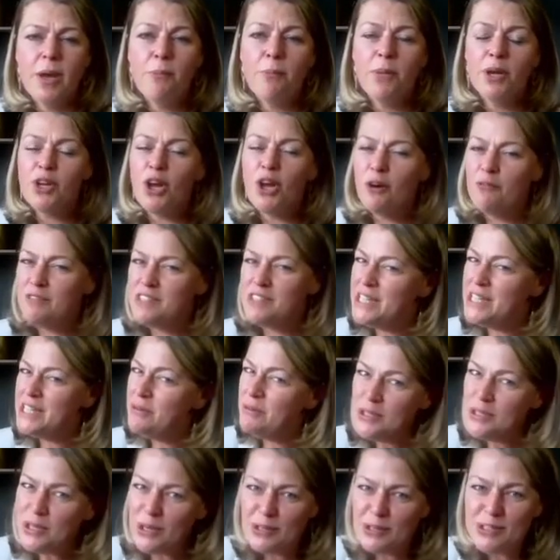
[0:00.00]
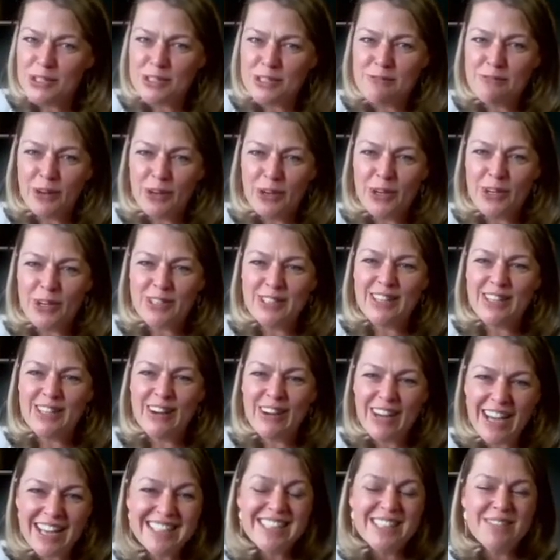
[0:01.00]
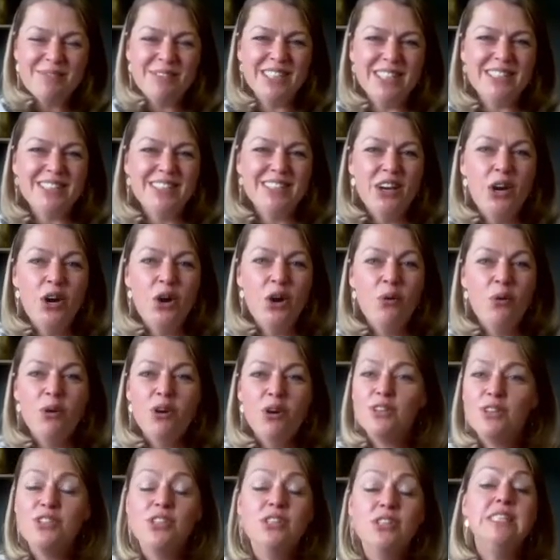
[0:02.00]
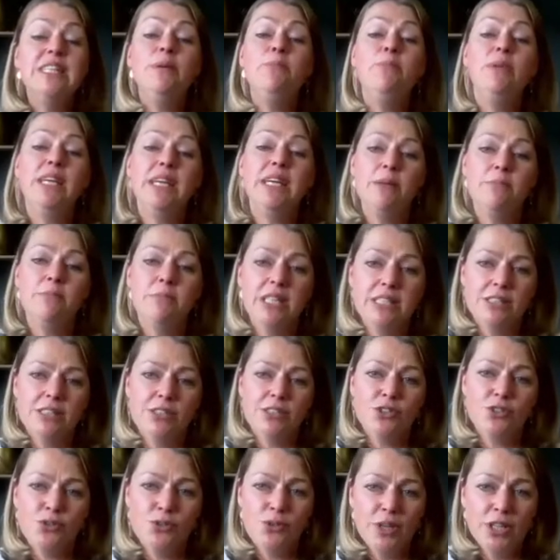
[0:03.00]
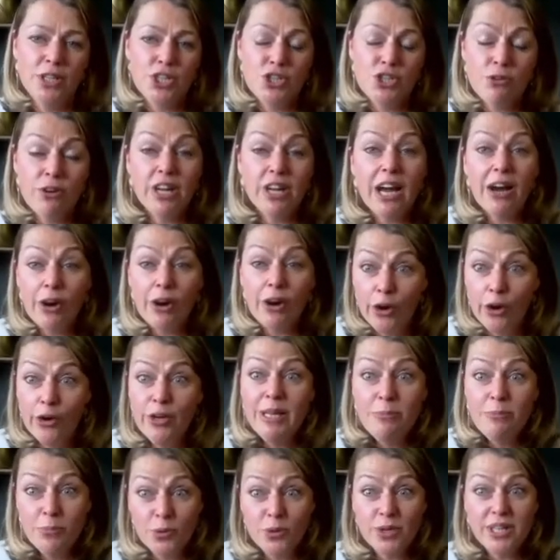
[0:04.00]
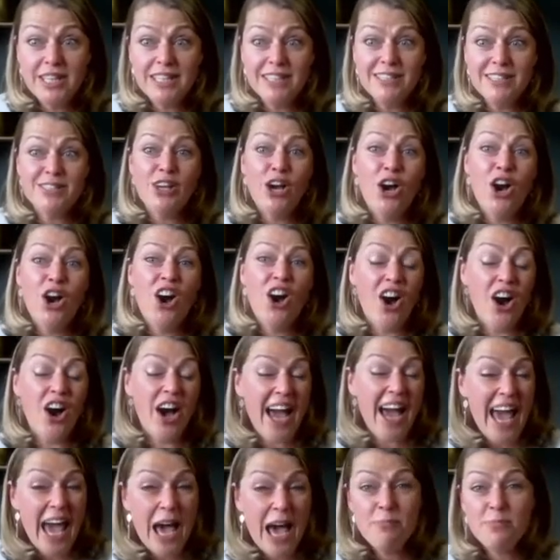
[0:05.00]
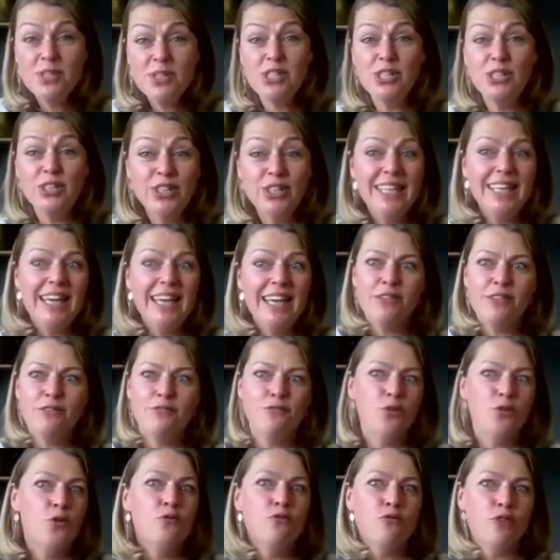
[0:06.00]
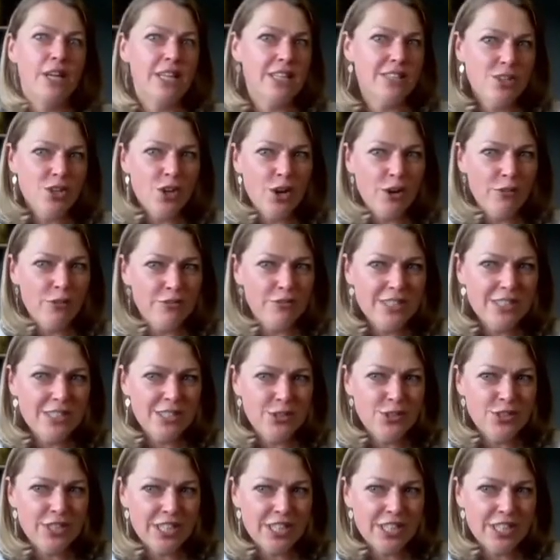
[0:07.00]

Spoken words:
But obviously, we don't just focus on our customers. We're also deeply committed to ensuring our own employees are absolutely at the forefront of this new